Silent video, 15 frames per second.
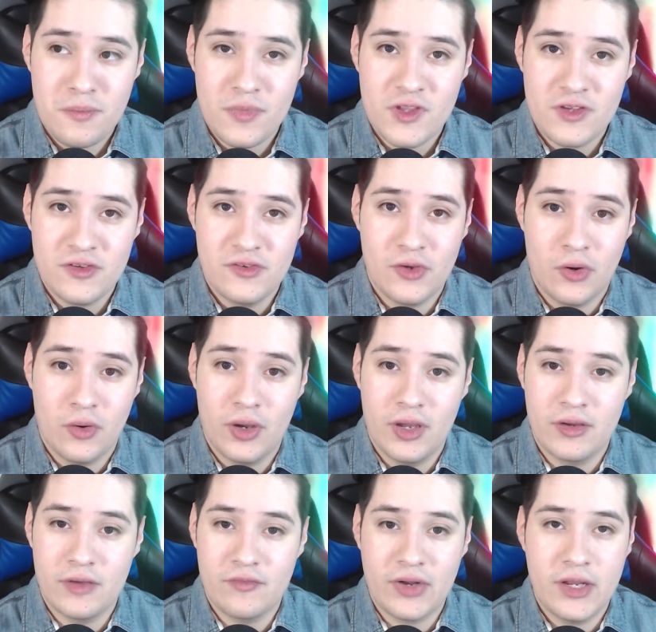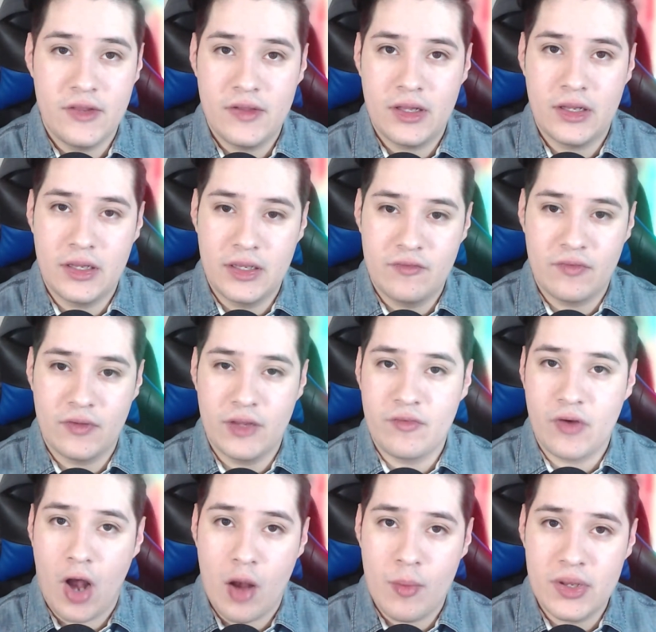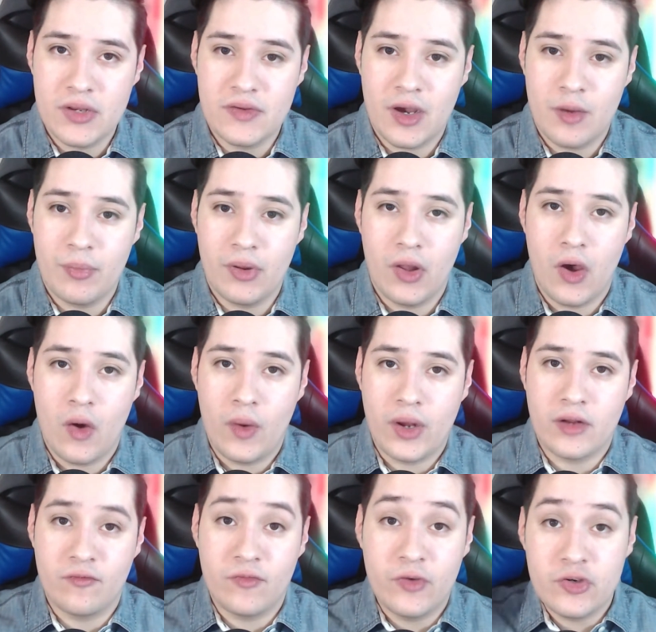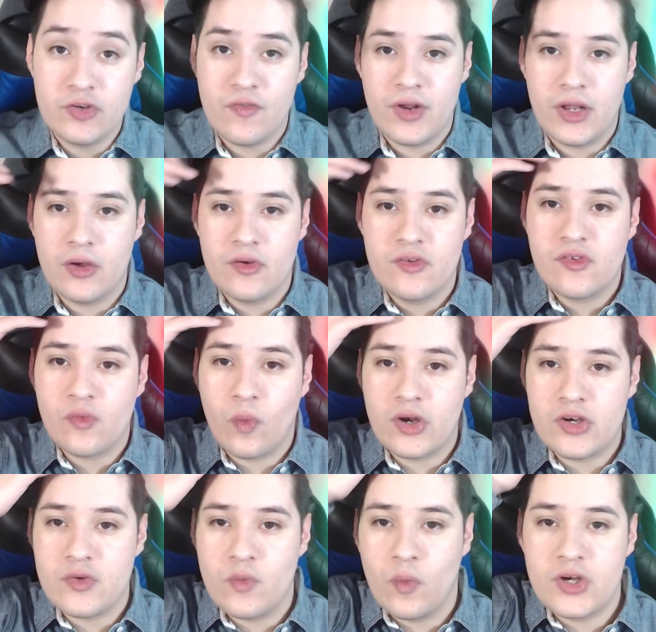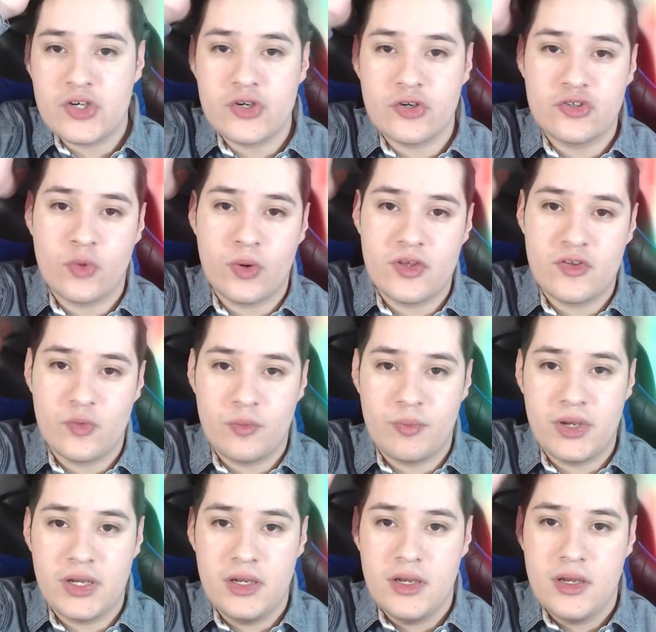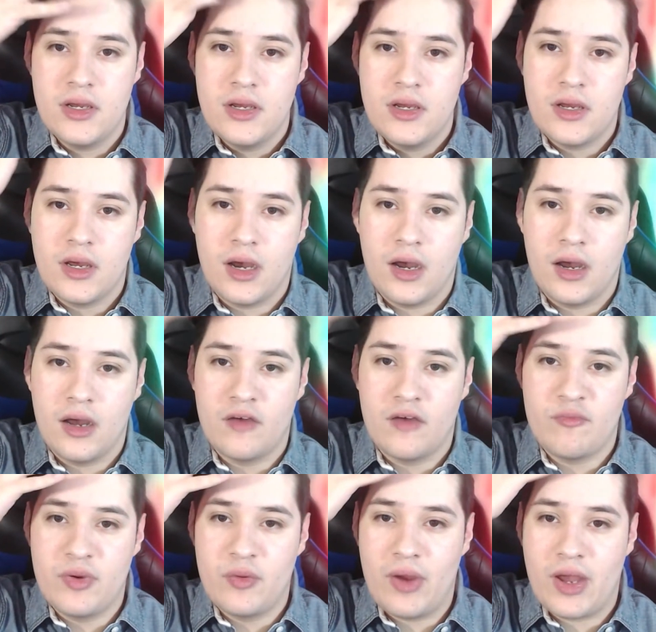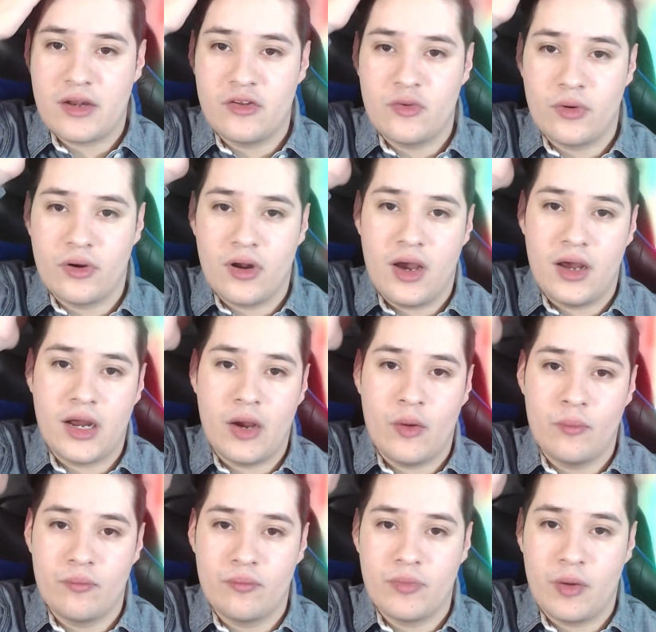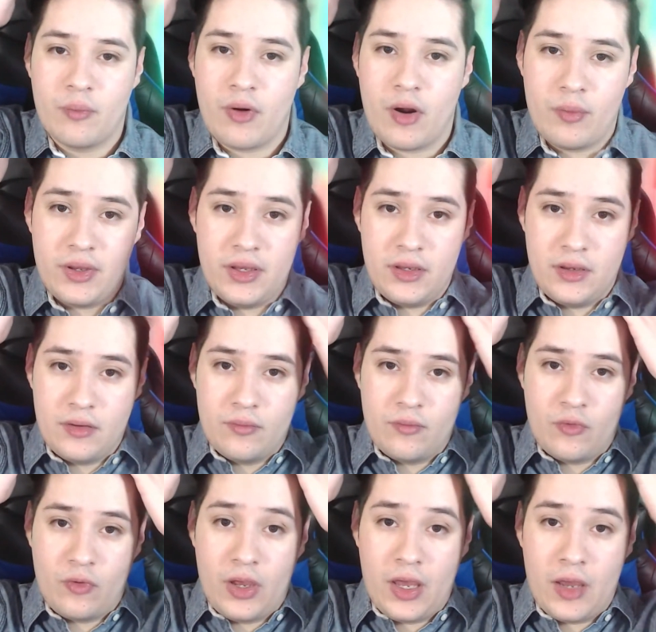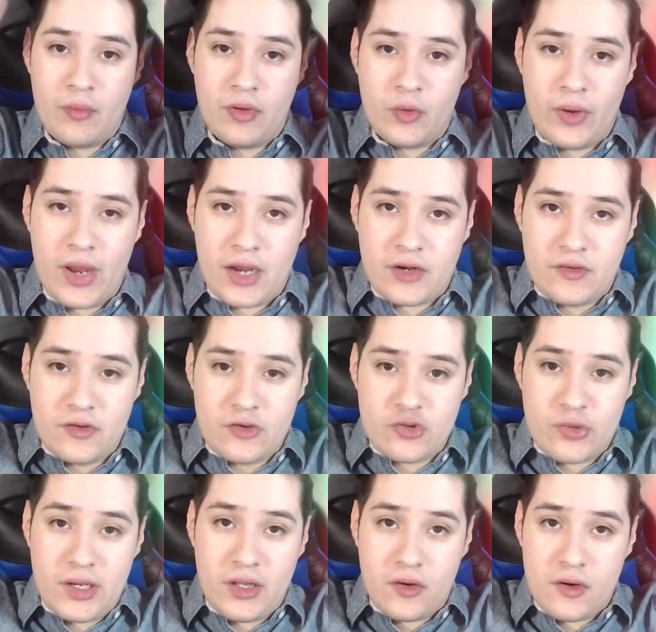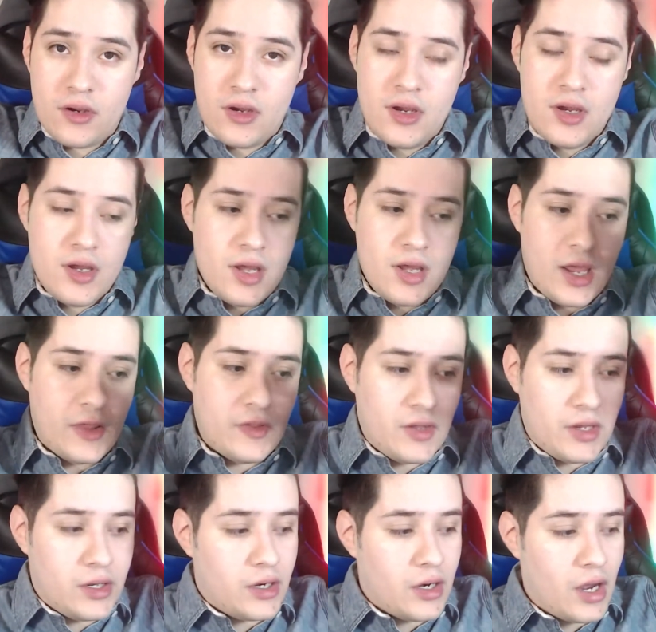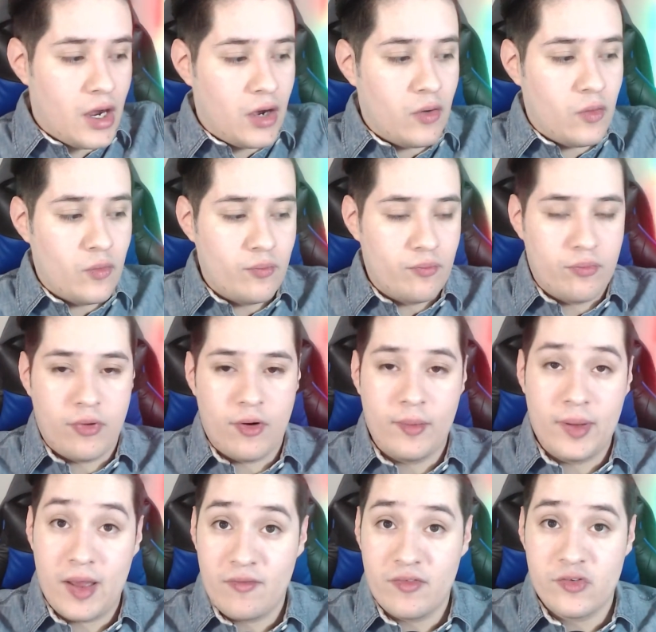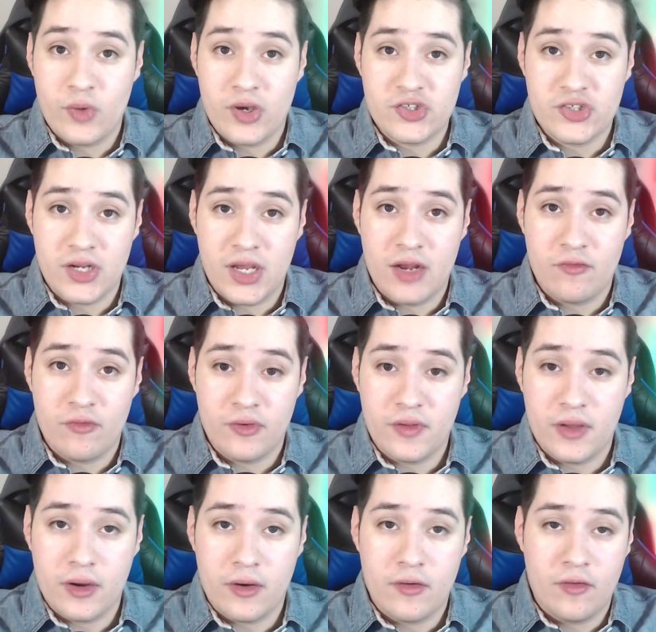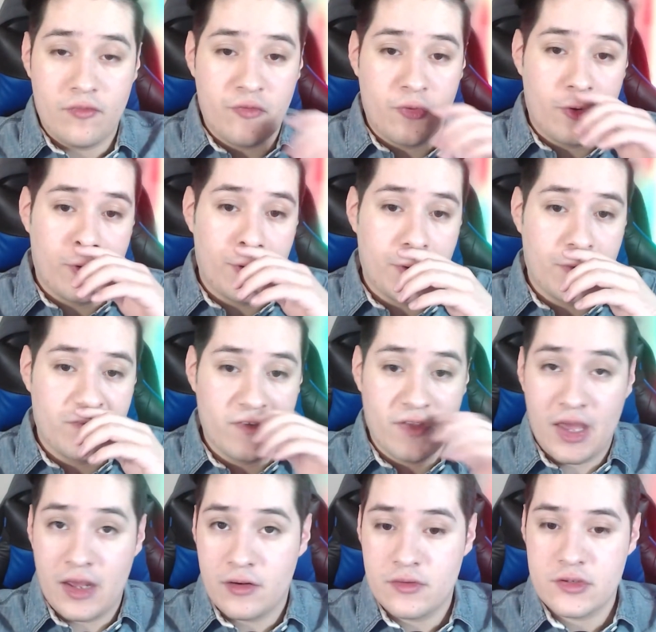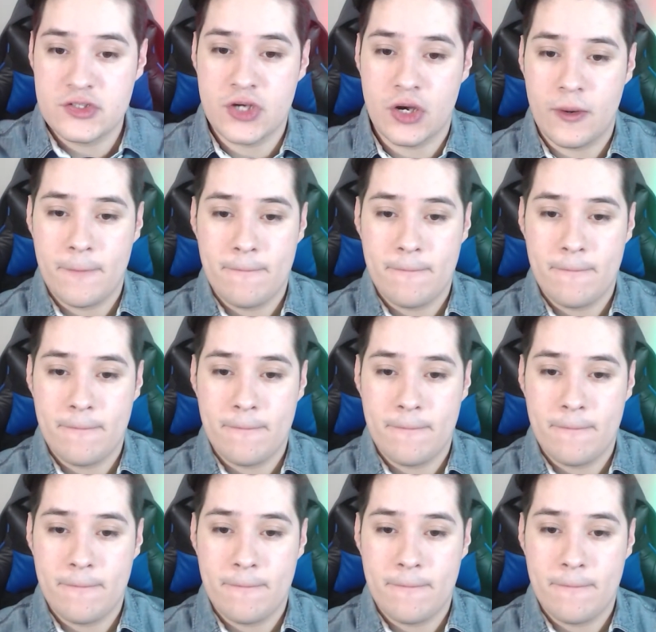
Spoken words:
So if anything, leave a comment down below, and in future videos, what your choice would be of me reacting to it or not. I'll probably am gonna react to the trailer, and then I'll probably have this question again for that show.